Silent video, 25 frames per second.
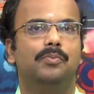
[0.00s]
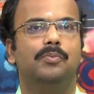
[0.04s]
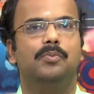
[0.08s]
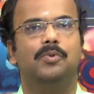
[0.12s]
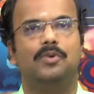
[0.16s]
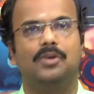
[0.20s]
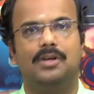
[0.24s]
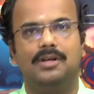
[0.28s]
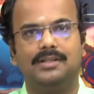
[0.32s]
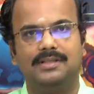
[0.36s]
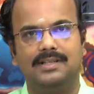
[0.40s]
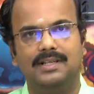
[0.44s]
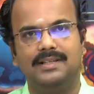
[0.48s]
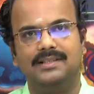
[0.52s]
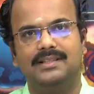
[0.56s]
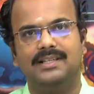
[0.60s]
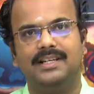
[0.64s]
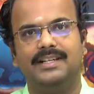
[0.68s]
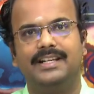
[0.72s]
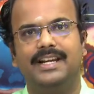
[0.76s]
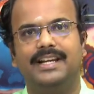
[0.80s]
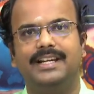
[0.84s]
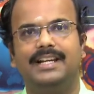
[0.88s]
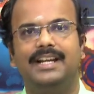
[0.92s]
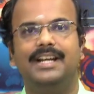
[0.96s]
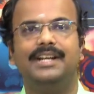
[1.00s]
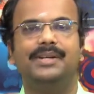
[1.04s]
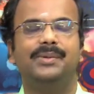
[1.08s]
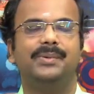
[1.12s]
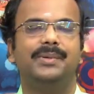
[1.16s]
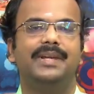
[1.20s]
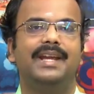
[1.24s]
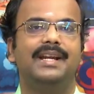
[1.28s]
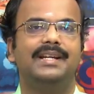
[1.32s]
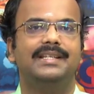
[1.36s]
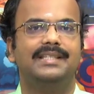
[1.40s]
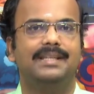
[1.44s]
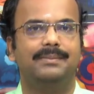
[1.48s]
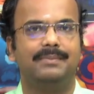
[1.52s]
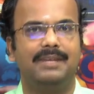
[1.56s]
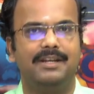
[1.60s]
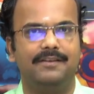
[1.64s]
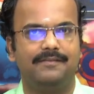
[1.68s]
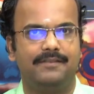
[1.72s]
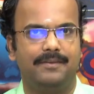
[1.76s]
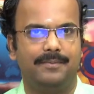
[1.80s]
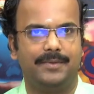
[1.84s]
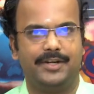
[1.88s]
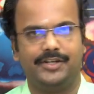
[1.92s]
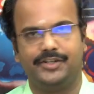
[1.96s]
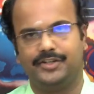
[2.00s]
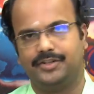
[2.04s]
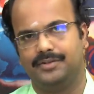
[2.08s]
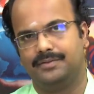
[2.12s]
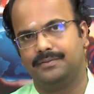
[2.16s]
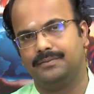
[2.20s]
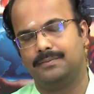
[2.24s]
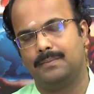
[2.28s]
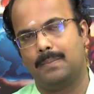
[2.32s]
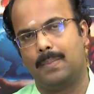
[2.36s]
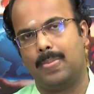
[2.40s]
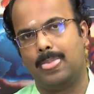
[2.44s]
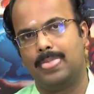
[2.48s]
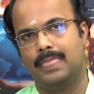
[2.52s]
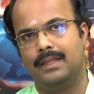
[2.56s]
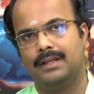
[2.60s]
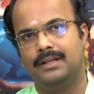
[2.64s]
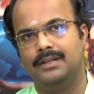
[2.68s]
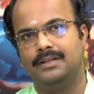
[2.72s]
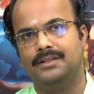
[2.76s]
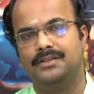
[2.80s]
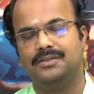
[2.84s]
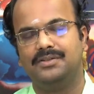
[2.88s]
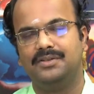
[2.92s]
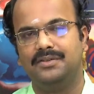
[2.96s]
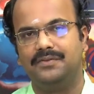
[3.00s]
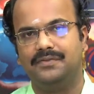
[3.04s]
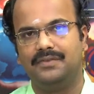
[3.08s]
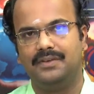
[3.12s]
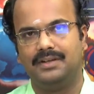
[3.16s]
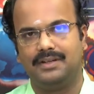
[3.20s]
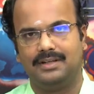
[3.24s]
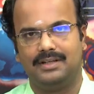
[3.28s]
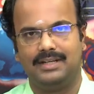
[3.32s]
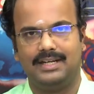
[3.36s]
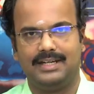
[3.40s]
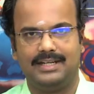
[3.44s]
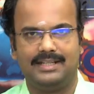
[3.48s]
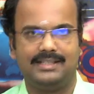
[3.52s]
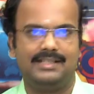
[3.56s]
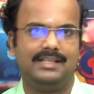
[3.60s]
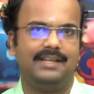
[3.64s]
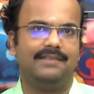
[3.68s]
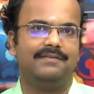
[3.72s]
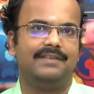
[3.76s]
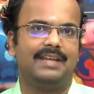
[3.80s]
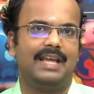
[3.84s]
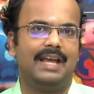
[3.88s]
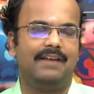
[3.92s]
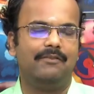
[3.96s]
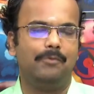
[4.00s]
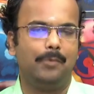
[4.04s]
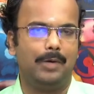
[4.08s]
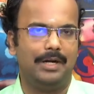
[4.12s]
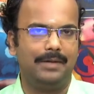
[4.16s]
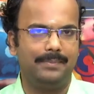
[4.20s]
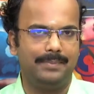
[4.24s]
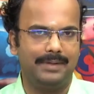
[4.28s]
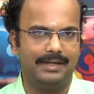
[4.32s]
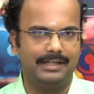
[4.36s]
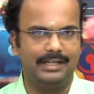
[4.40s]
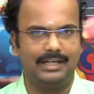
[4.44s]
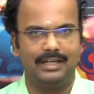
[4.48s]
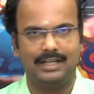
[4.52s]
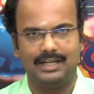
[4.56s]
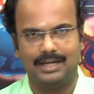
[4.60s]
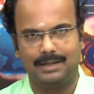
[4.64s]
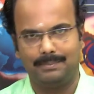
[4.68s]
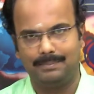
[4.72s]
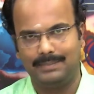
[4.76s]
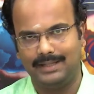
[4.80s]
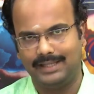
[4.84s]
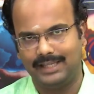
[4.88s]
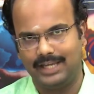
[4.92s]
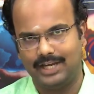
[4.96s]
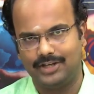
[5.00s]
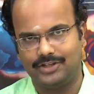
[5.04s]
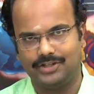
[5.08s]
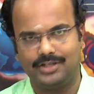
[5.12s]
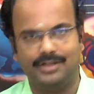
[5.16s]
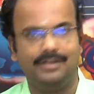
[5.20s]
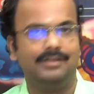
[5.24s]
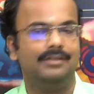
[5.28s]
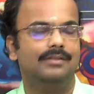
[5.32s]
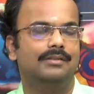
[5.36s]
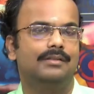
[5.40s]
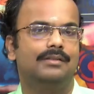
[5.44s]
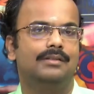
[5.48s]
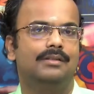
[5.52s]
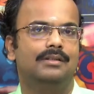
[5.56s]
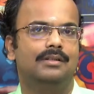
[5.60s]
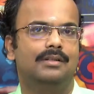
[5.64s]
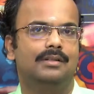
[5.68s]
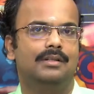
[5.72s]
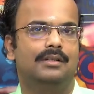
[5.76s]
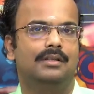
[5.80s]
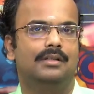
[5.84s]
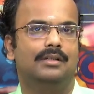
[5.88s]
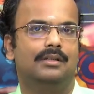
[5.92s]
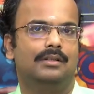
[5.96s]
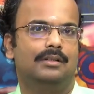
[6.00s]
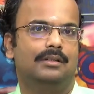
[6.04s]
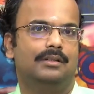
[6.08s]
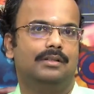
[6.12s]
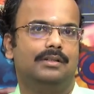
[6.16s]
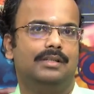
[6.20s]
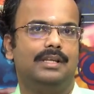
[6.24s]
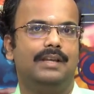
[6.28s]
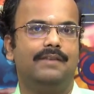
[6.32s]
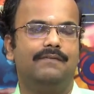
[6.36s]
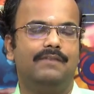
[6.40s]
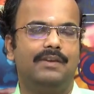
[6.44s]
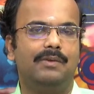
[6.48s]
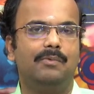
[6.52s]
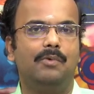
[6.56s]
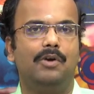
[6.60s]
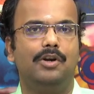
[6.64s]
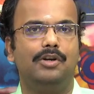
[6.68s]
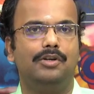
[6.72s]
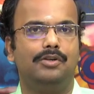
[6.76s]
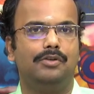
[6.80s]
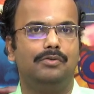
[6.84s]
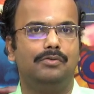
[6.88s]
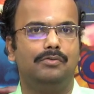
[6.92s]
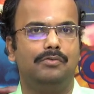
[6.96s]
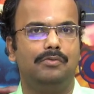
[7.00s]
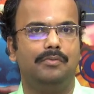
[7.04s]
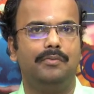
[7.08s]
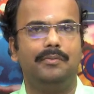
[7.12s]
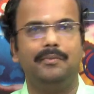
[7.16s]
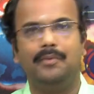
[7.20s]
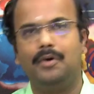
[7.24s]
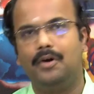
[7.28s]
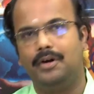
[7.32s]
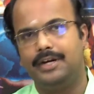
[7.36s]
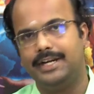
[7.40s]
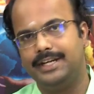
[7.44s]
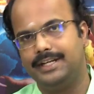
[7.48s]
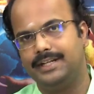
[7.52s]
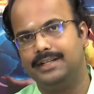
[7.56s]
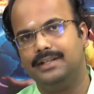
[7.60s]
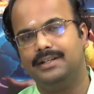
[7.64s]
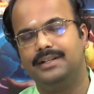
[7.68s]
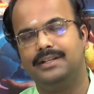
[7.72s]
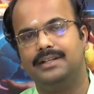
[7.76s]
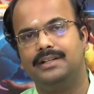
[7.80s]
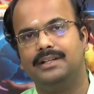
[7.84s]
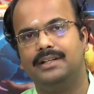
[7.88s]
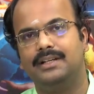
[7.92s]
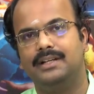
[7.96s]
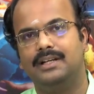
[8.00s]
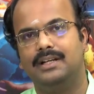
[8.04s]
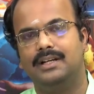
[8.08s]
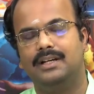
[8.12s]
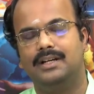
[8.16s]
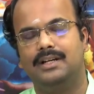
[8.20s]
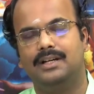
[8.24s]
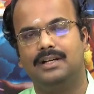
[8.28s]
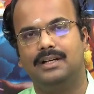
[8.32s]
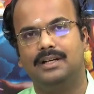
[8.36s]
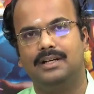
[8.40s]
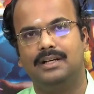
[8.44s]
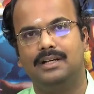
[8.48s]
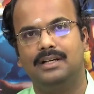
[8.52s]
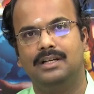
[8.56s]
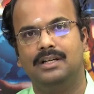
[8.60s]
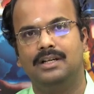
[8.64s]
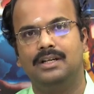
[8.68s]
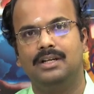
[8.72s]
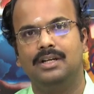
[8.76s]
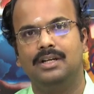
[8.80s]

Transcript: process the data to get some information. So, for let us say we have one particular application say we want to monitor uh,